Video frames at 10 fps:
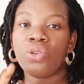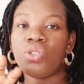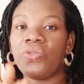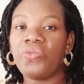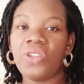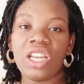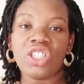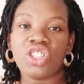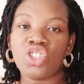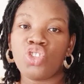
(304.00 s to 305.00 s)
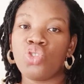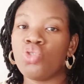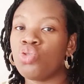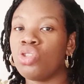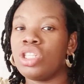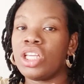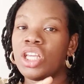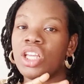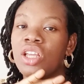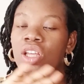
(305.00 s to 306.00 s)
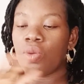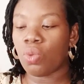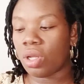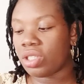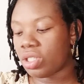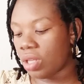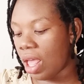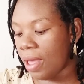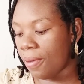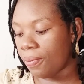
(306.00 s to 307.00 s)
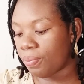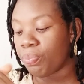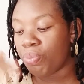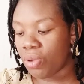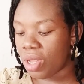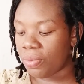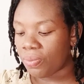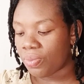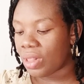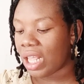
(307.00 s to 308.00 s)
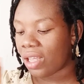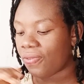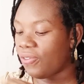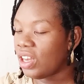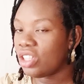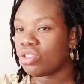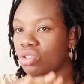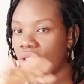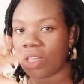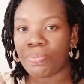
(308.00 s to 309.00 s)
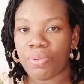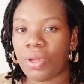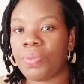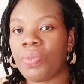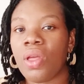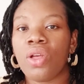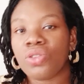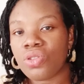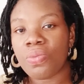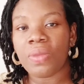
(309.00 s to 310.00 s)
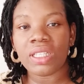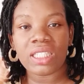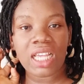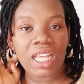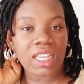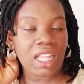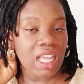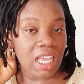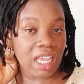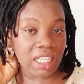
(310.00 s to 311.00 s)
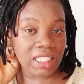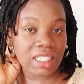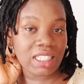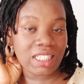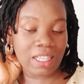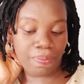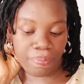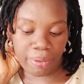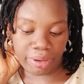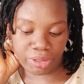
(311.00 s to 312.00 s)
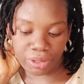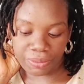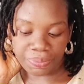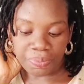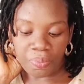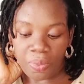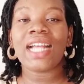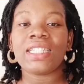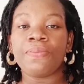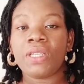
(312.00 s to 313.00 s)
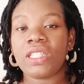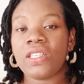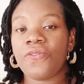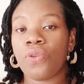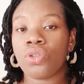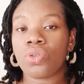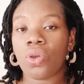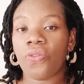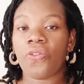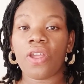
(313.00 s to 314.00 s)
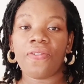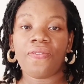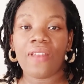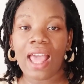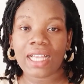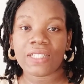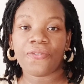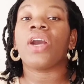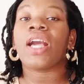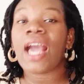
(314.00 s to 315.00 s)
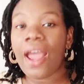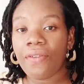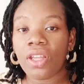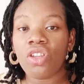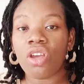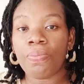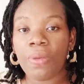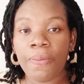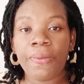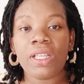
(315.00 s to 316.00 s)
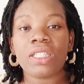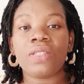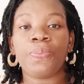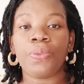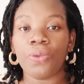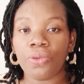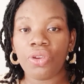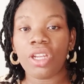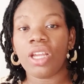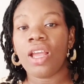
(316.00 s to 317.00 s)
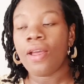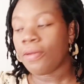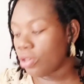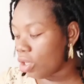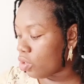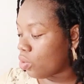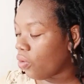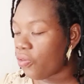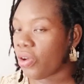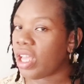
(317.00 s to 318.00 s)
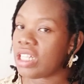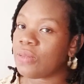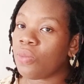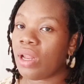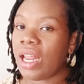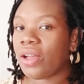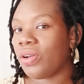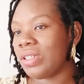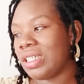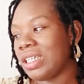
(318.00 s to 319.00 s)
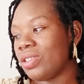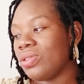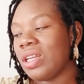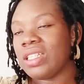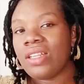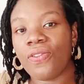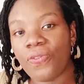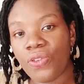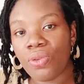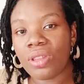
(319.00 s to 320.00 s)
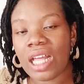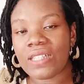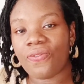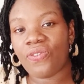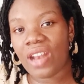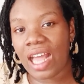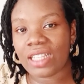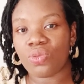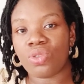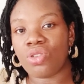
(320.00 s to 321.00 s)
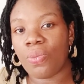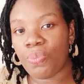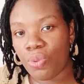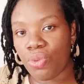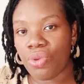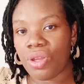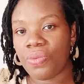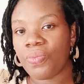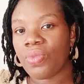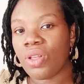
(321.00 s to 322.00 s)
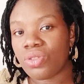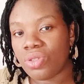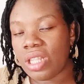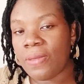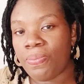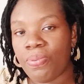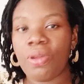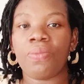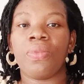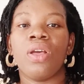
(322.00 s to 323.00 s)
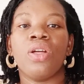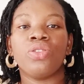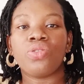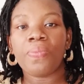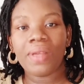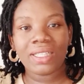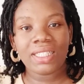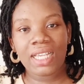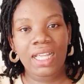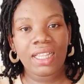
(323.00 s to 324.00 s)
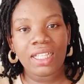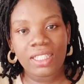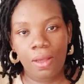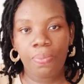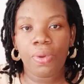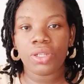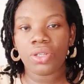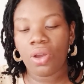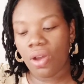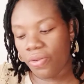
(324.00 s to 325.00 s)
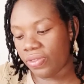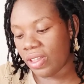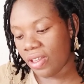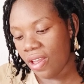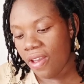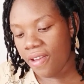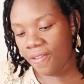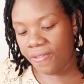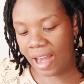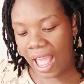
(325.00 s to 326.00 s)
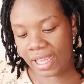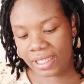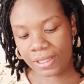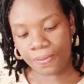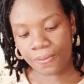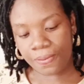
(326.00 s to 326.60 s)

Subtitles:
you should fill it to the brim, like fill it to the brim to maintain its temperature. That means if you want to go for a flask for carrying your baby's puree, just go for a smaller container so that you fill that flask with your puree to the brim to maintain the temperature of the flask.